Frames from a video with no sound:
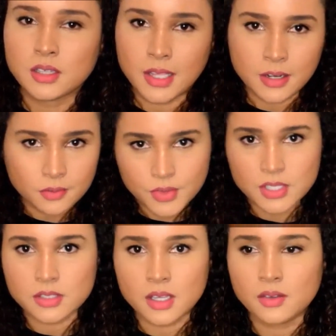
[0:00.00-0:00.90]
a layer of
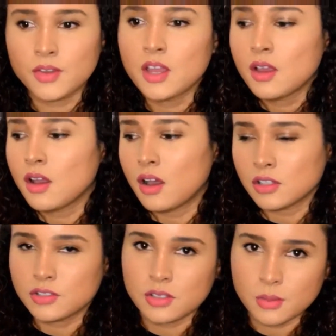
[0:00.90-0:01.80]
this stuff
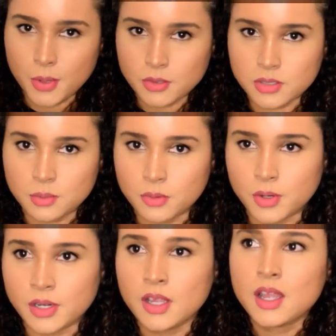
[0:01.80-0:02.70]
onto the poster
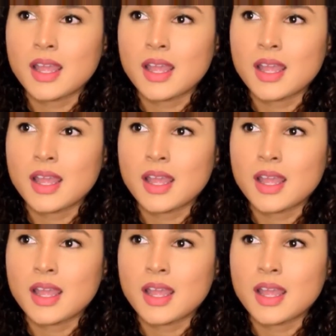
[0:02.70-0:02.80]
board,